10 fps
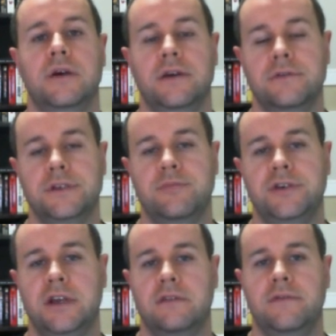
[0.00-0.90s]
I always
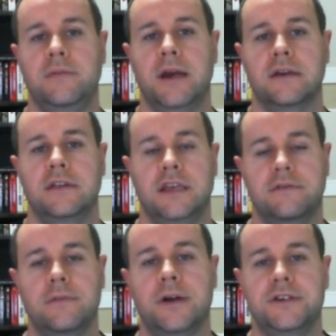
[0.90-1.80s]
appreciate the feedback. Thanks
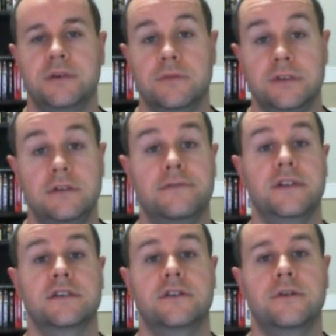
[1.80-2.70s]
very much, and we'll see you for
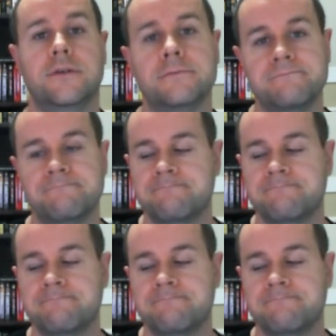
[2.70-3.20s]
the next tutorial.